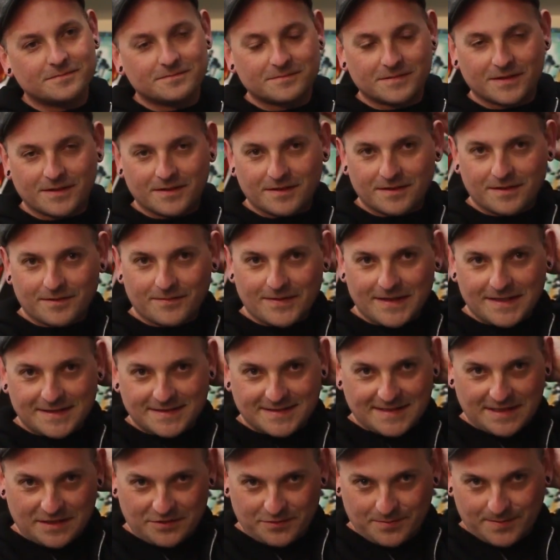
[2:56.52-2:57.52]
the way it's
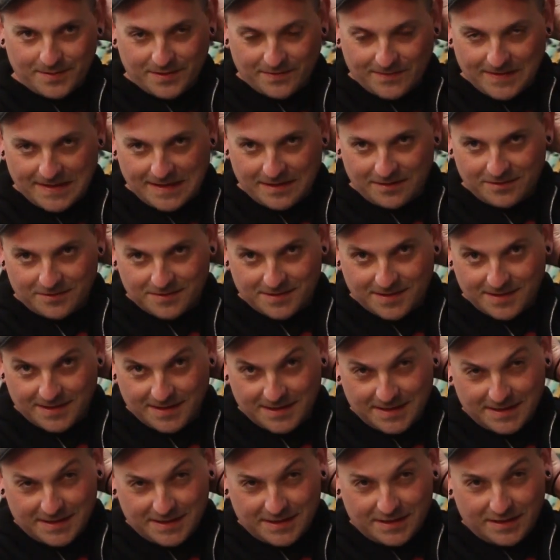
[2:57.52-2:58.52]
set up and the way it looks,
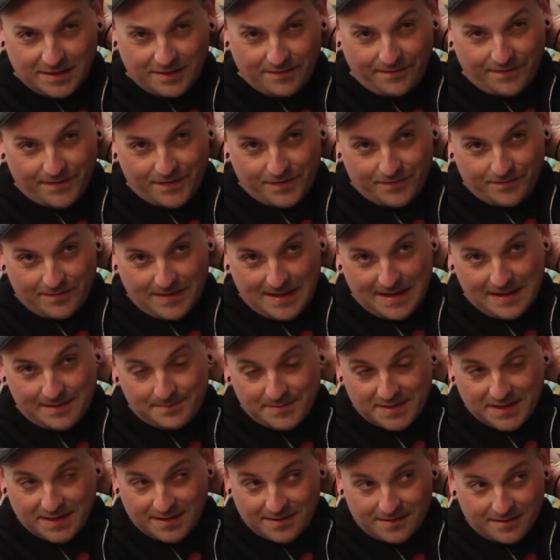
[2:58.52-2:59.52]
if you
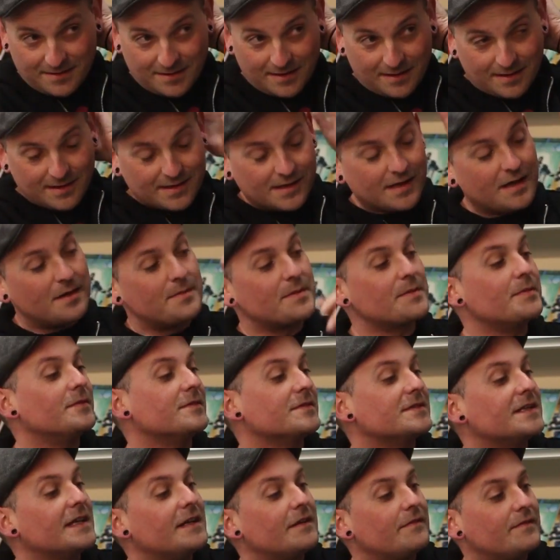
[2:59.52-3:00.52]
emptied all the comic
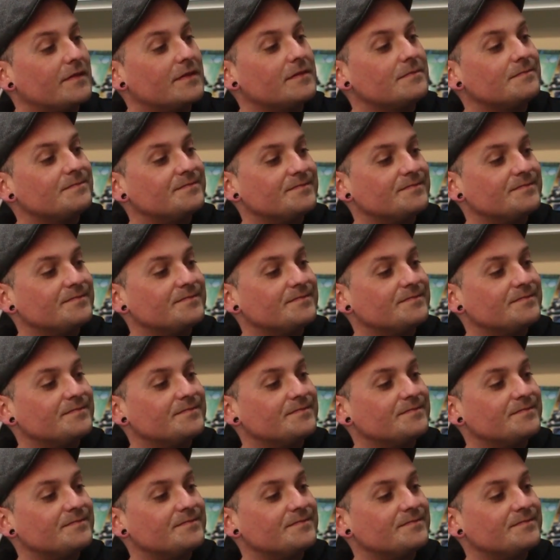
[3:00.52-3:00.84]
books out of it